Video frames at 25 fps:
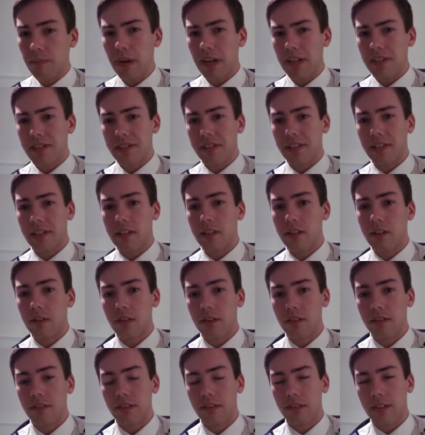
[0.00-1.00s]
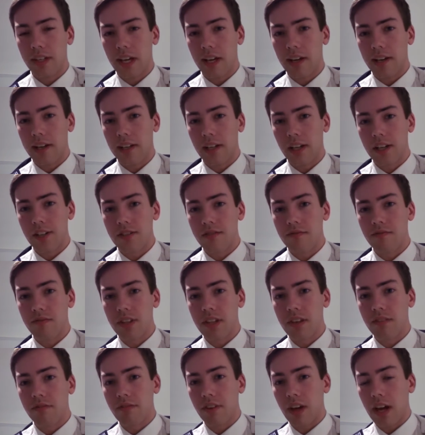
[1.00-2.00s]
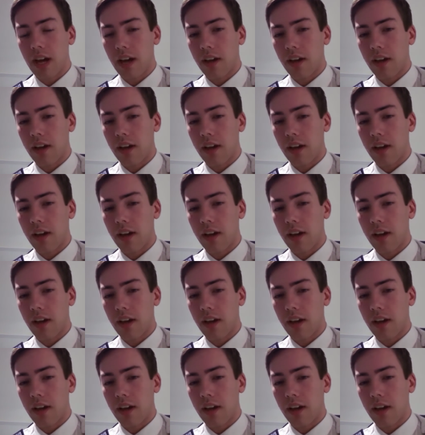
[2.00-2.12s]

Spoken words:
Basically, you're calculating for